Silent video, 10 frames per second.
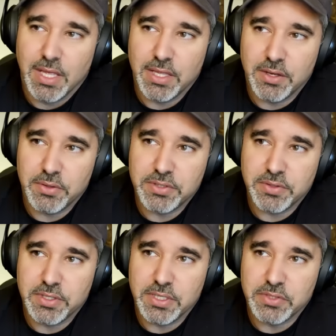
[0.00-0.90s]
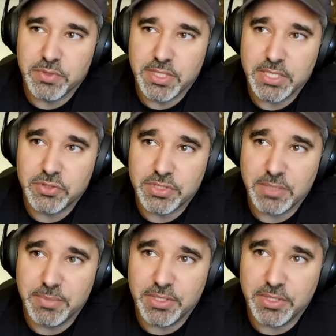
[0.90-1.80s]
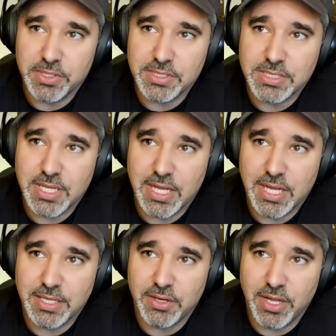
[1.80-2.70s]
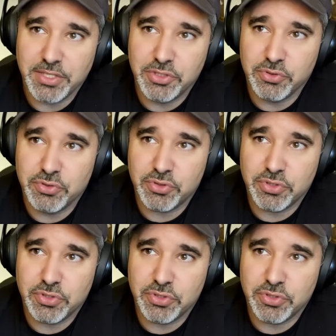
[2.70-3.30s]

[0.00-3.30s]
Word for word: you know it's it's really interesting because you know i do